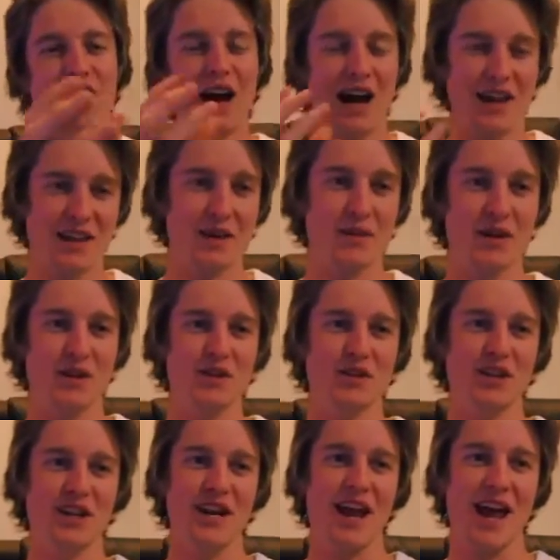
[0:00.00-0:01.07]
I think I'm gonna use
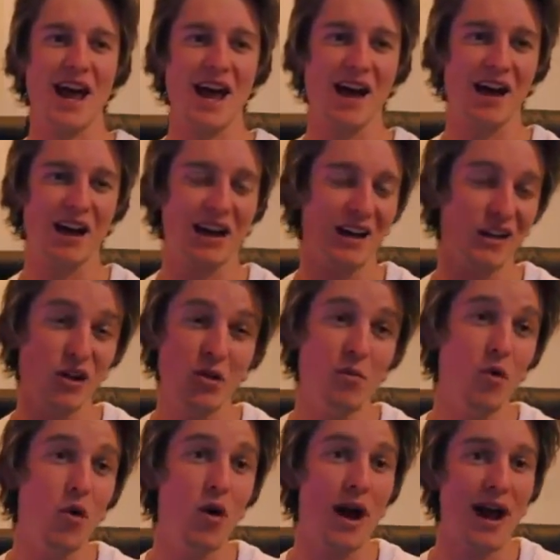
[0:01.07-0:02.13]
it a lot
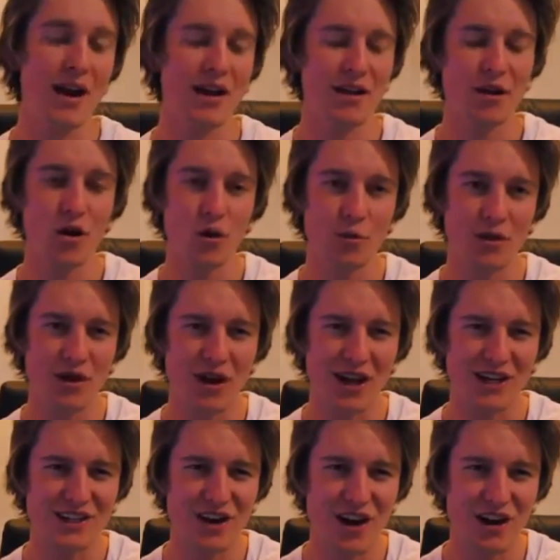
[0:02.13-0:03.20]
more, and I hope you
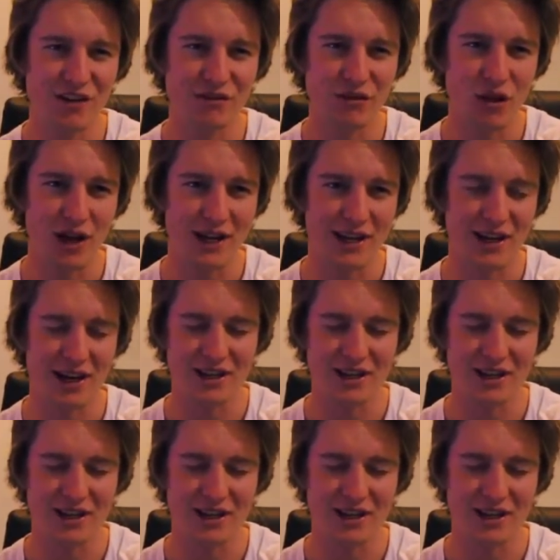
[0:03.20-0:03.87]
guys kind of like it.